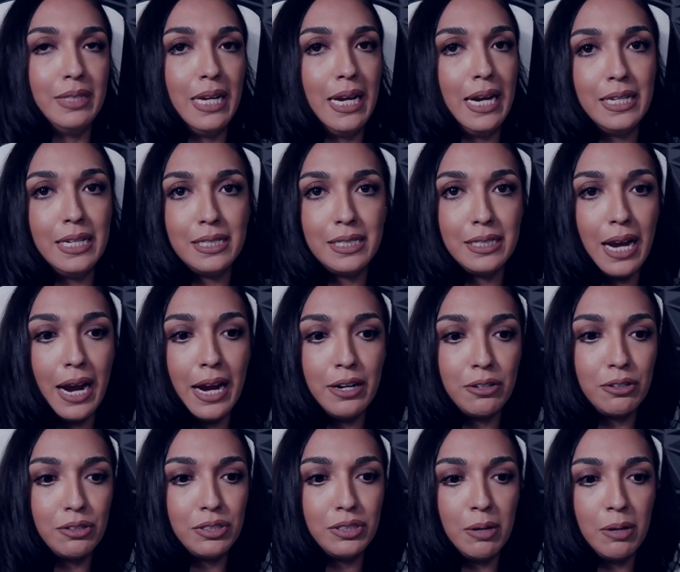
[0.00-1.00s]

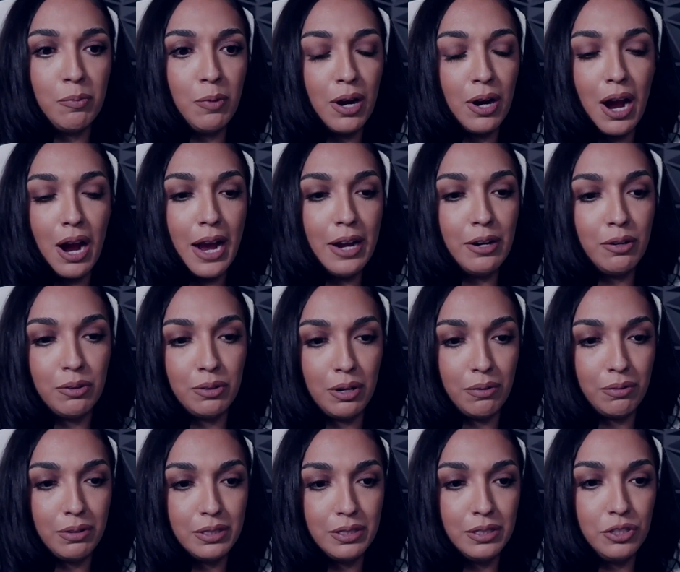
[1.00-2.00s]
insider somewhere. I don't
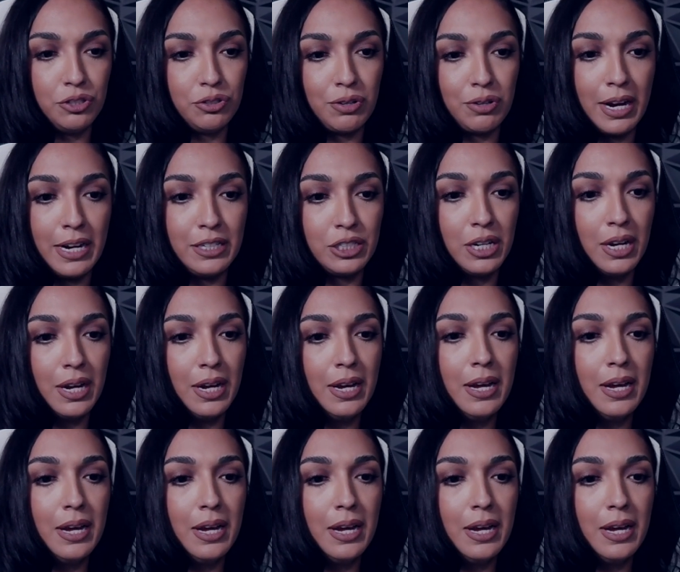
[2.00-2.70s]
know. This is strange.